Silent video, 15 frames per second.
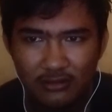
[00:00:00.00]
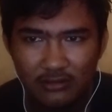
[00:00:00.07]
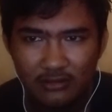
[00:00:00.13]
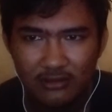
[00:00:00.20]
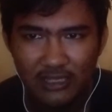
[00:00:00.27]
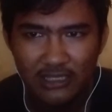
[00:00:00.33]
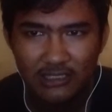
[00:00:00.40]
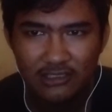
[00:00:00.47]

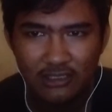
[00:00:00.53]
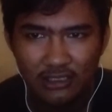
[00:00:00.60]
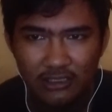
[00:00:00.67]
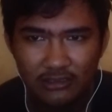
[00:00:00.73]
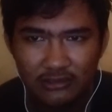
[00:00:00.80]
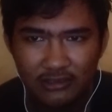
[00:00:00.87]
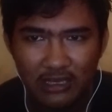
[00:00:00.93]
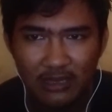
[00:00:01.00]
each
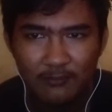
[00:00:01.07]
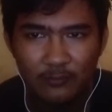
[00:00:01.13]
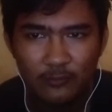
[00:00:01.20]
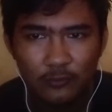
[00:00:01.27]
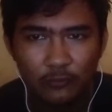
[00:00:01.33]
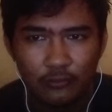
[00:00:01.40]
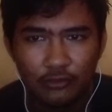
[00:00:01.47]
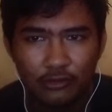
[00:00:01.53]
team
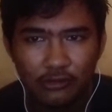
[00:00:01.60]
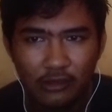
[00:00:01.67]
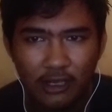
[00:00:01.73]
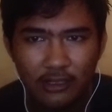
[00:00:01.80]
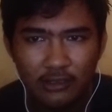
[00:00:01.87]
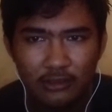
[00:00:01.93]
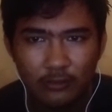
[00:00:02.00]
to run